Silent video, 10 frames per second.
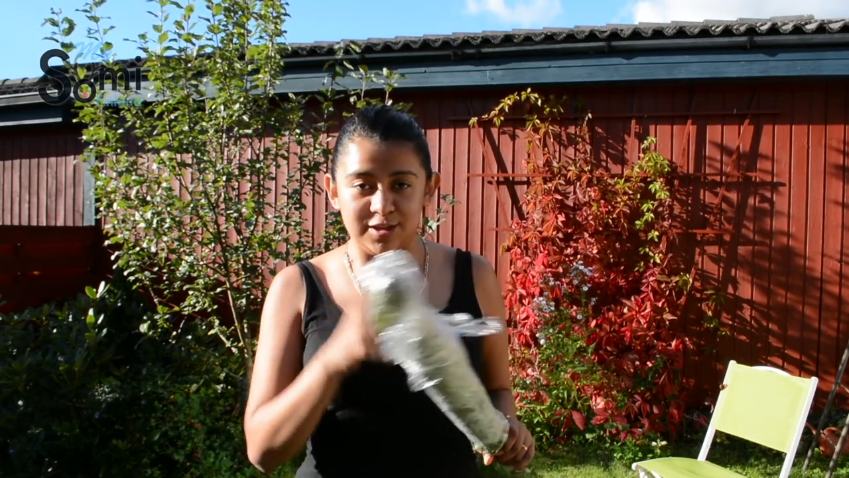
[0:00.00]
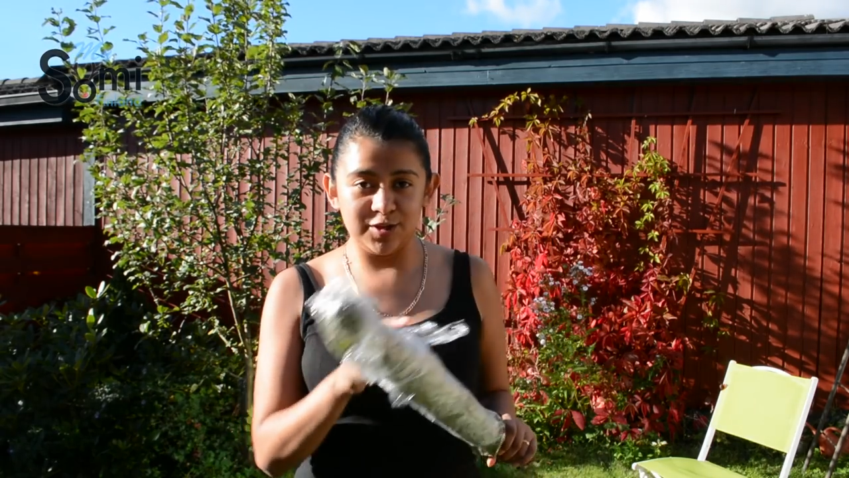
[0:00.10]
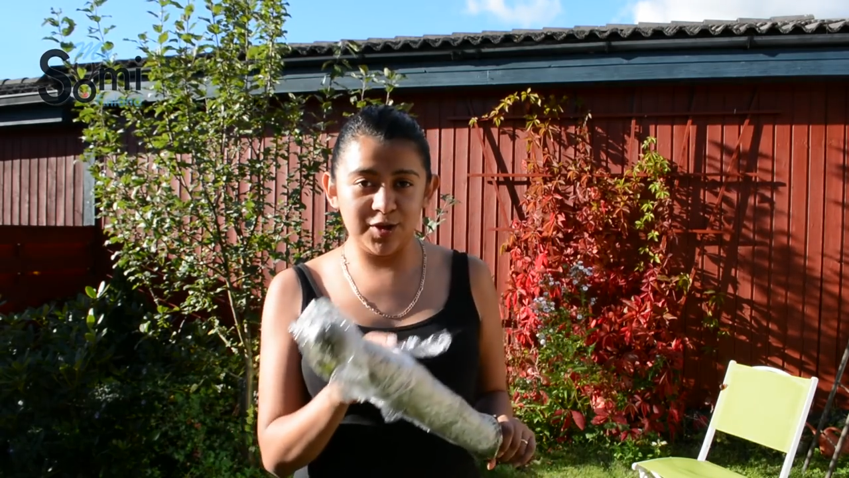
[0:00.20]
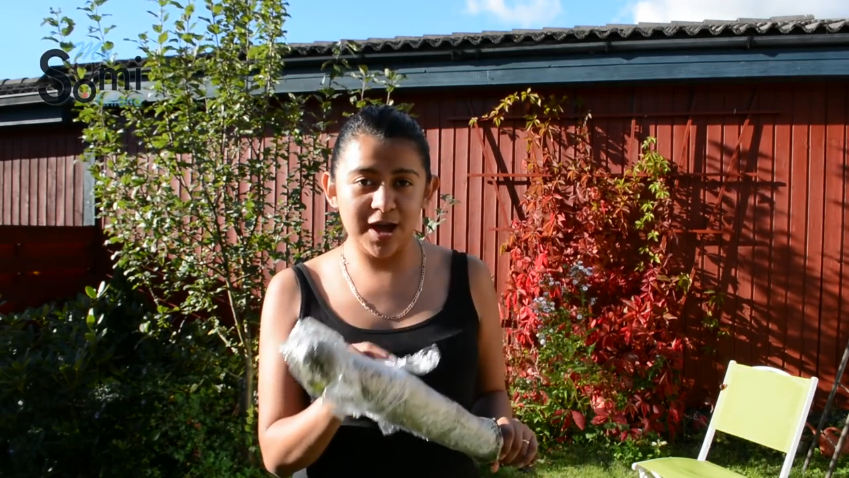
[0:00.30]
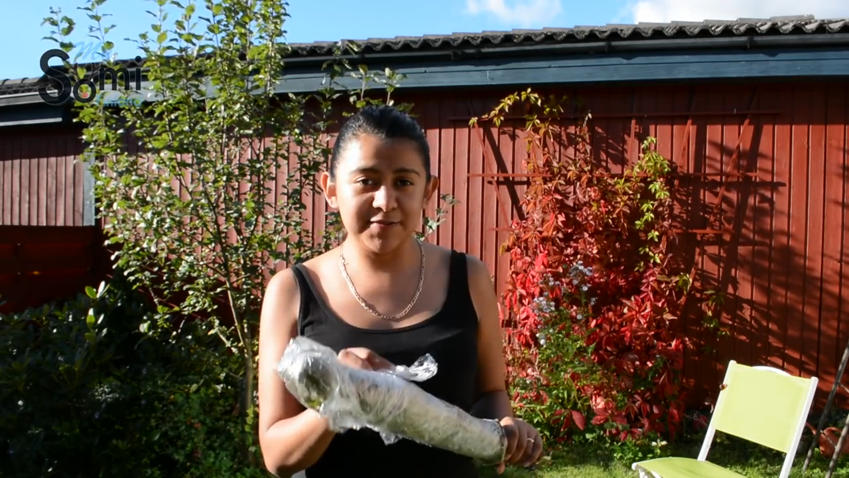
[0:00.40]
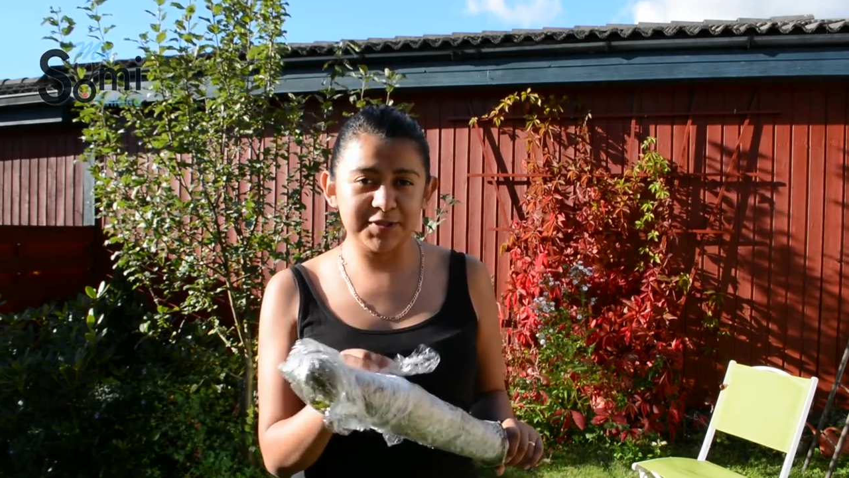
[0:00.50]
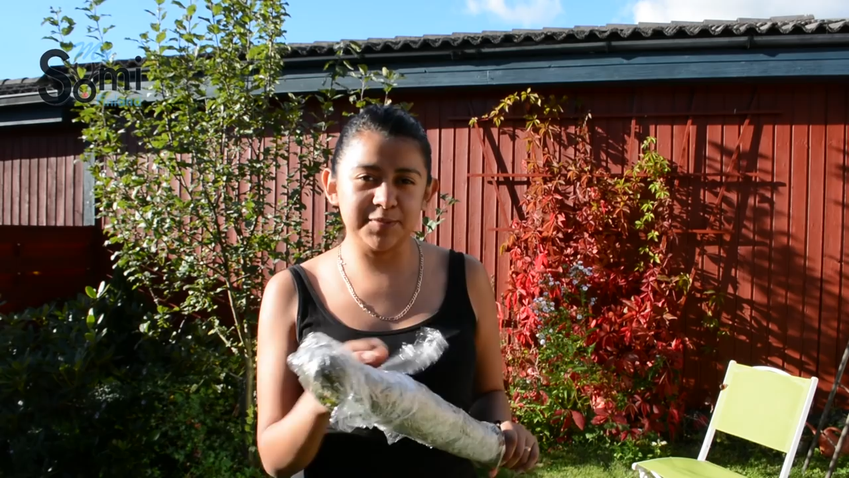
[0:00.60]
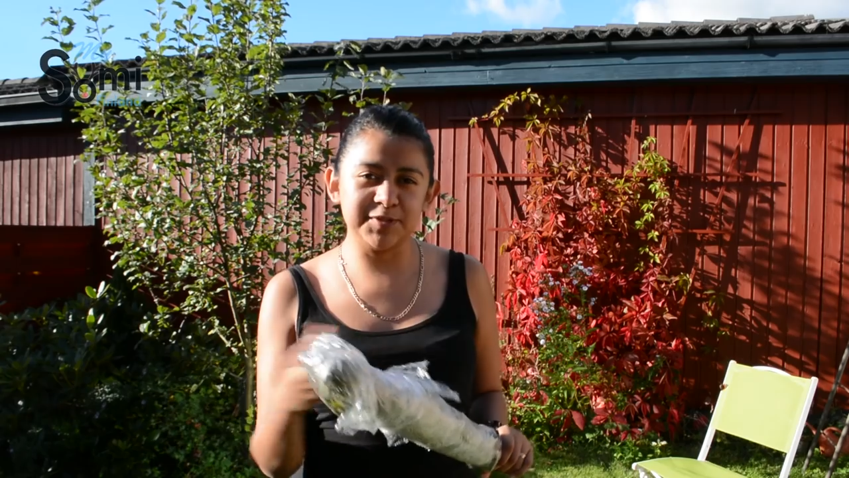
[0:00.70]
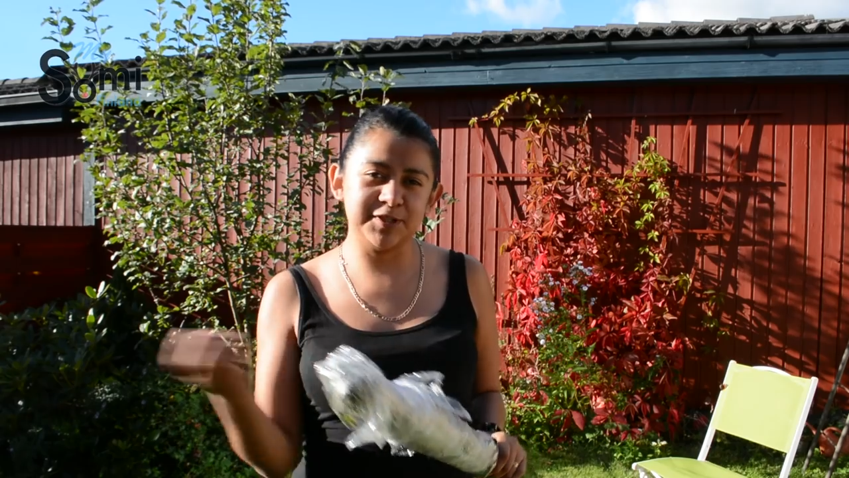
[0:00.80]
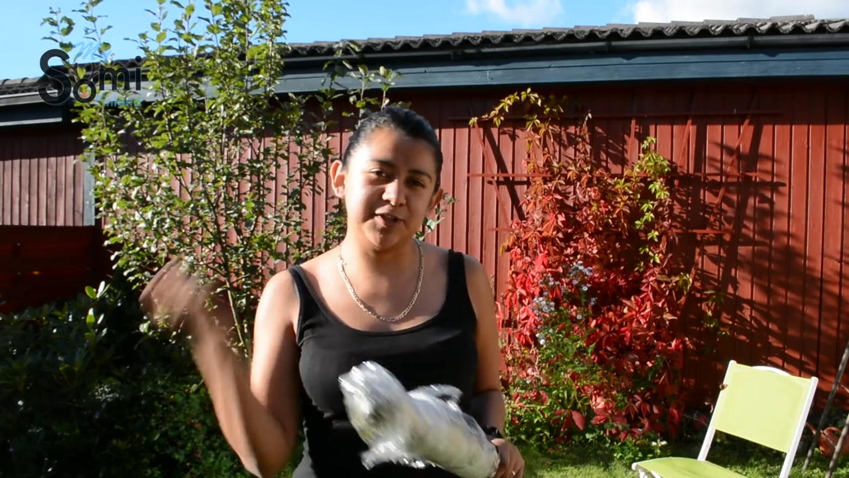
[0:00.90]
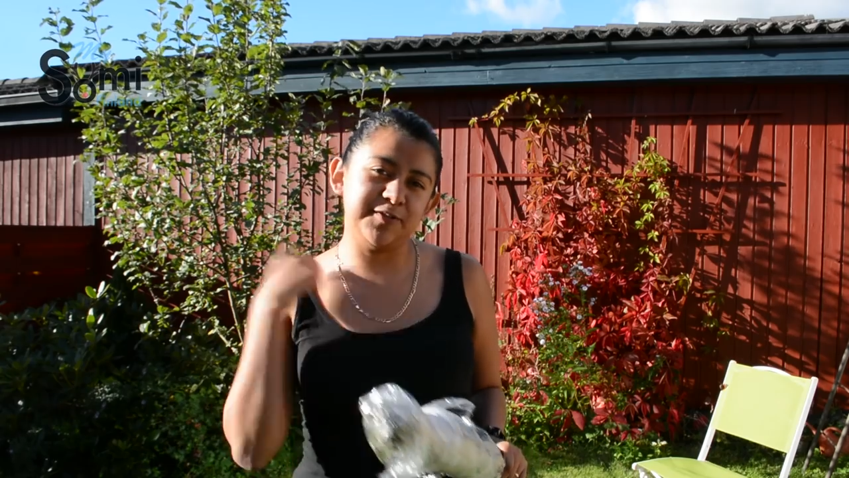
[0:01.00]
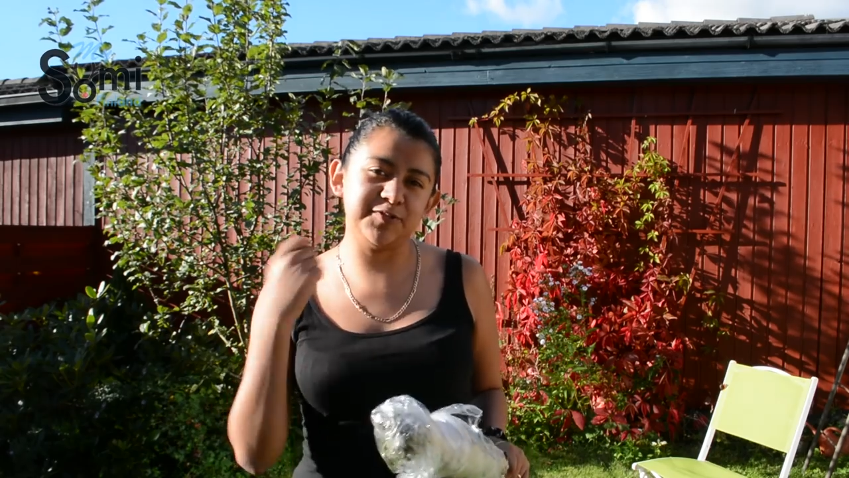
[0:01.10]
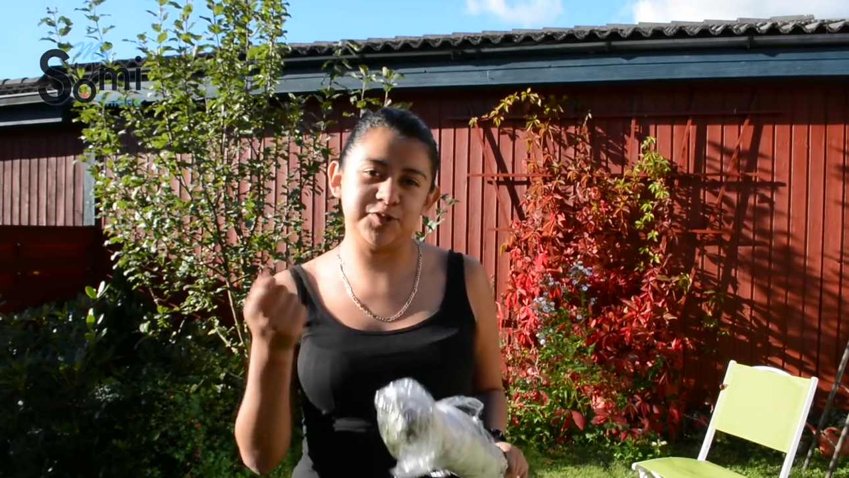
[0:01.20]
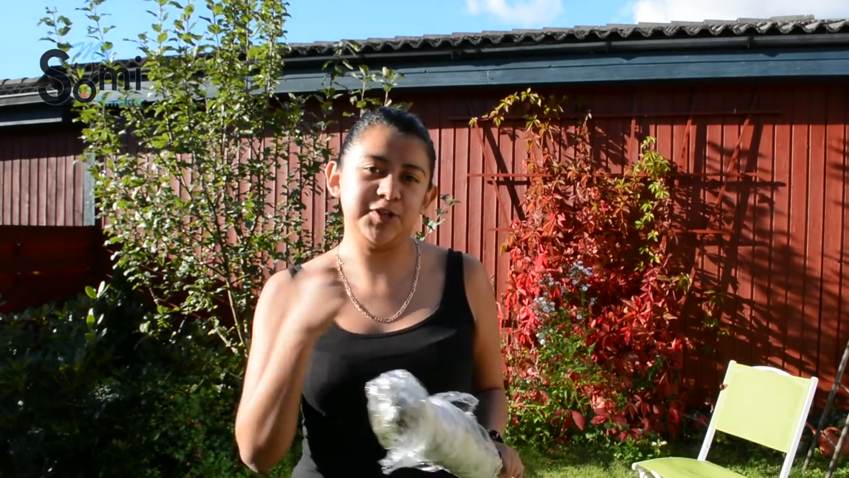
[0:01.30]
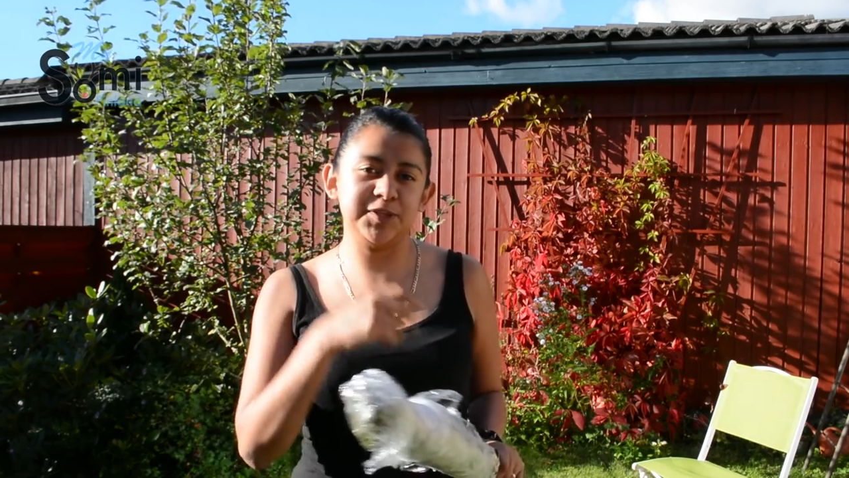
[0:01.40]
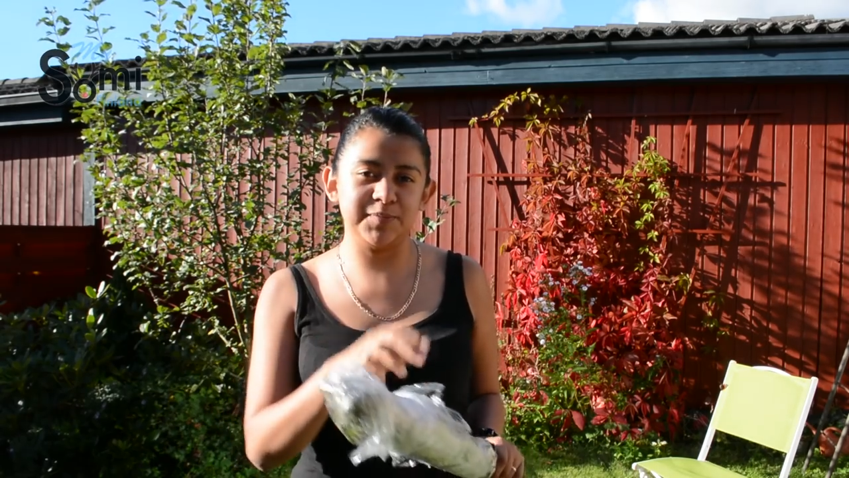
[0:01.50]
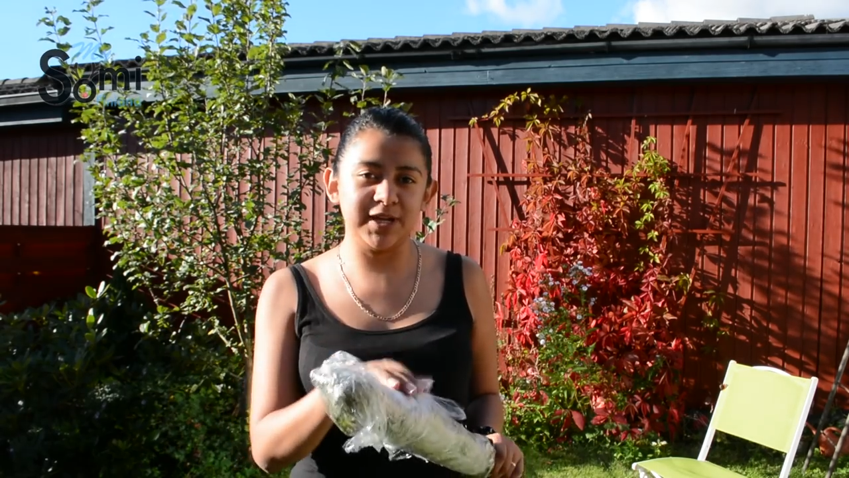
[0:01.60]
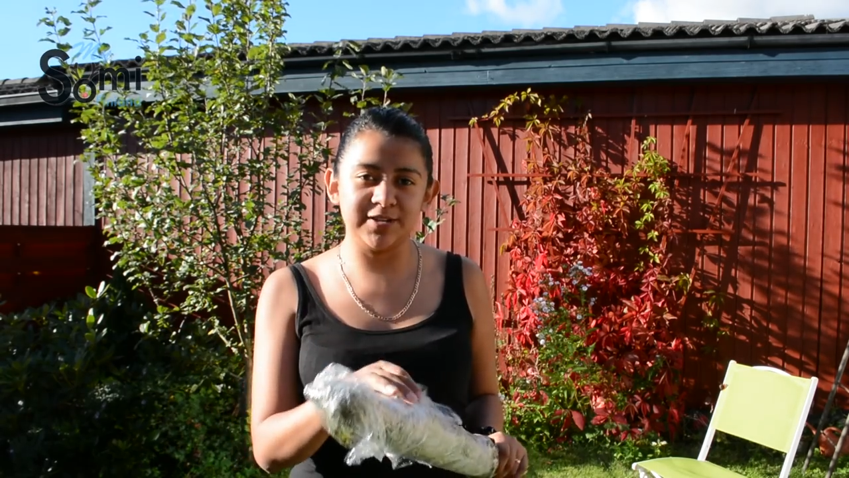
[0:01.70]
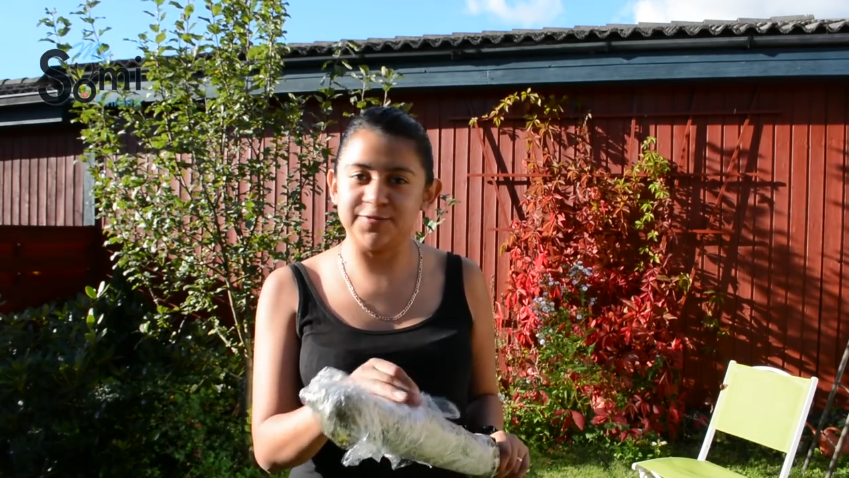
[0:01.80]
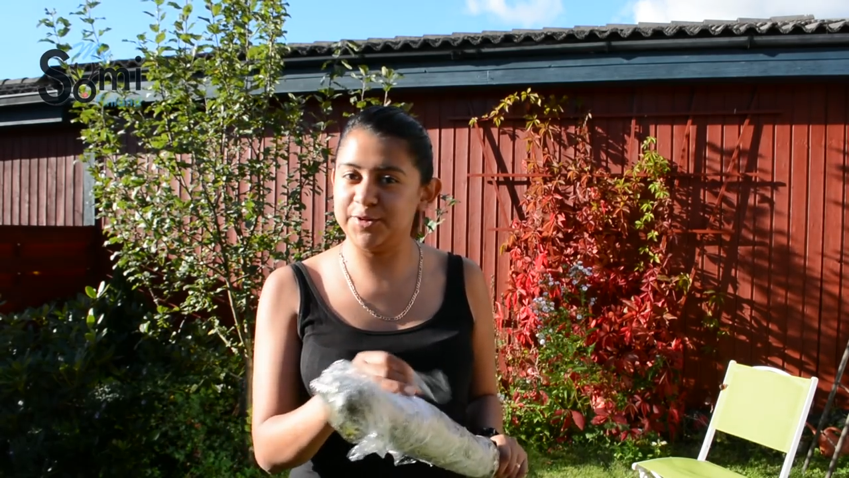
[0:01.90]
you have some sort of treatment